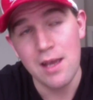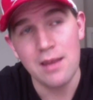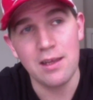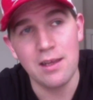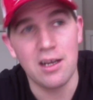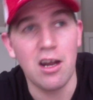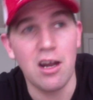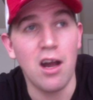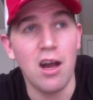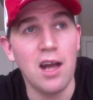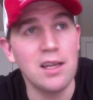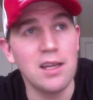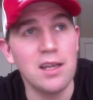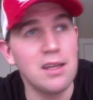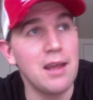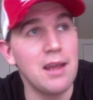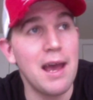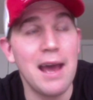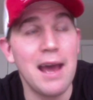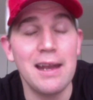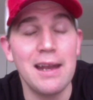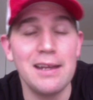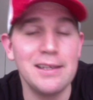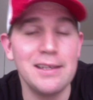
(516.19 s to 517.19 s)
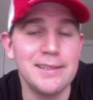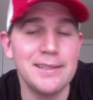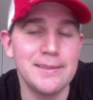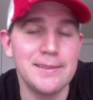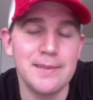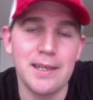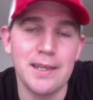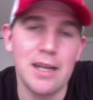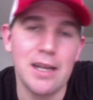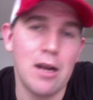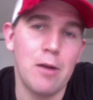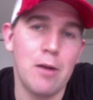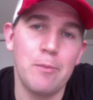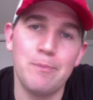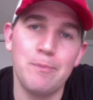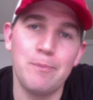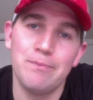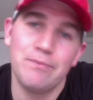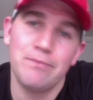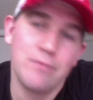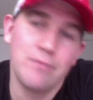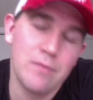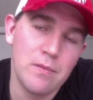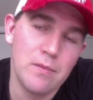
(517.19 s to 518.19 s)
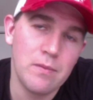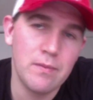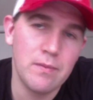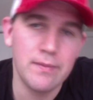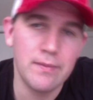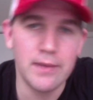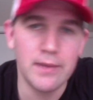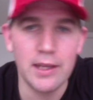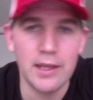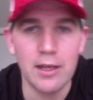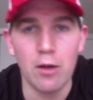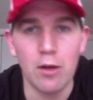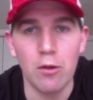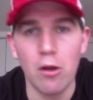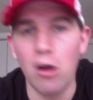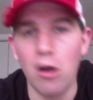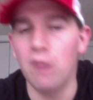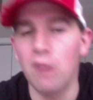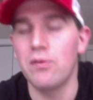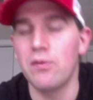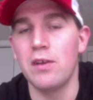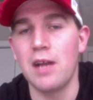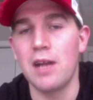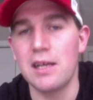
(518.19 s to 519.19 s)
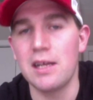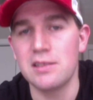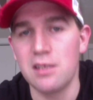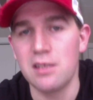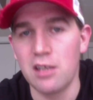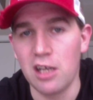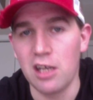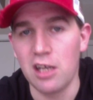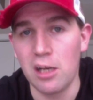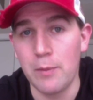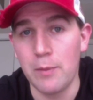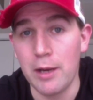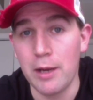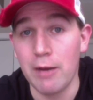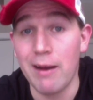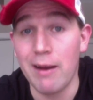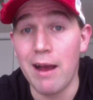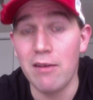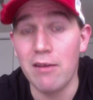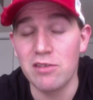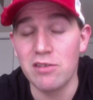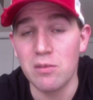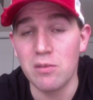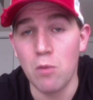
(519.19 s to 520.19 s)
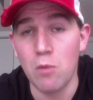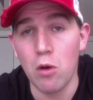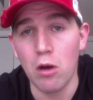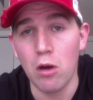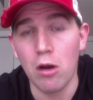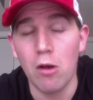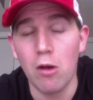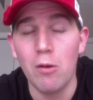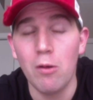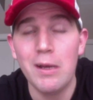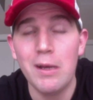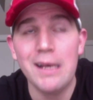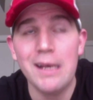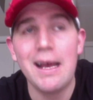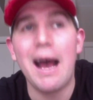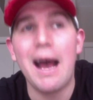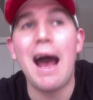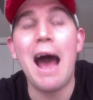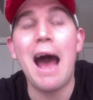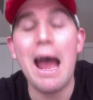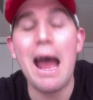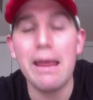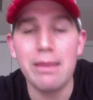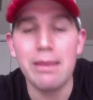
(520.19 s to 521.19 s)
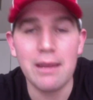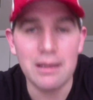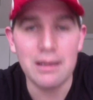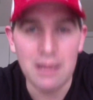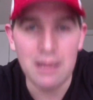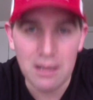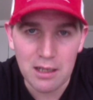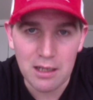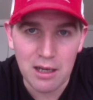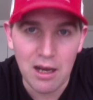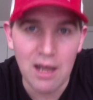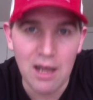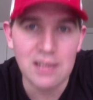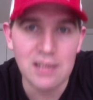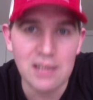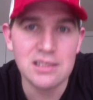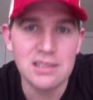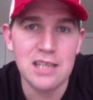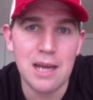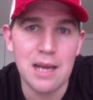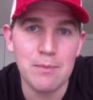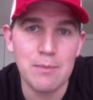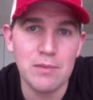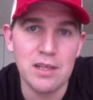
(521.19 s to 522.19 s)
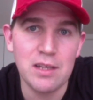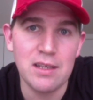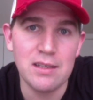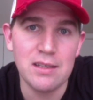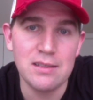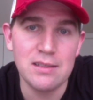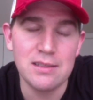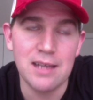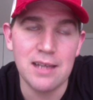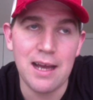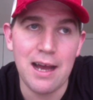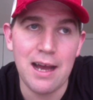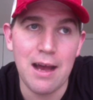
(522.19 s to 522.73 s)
The con to that is, you don't know if they're necessarily going to be around tomorrow. I think that the concept is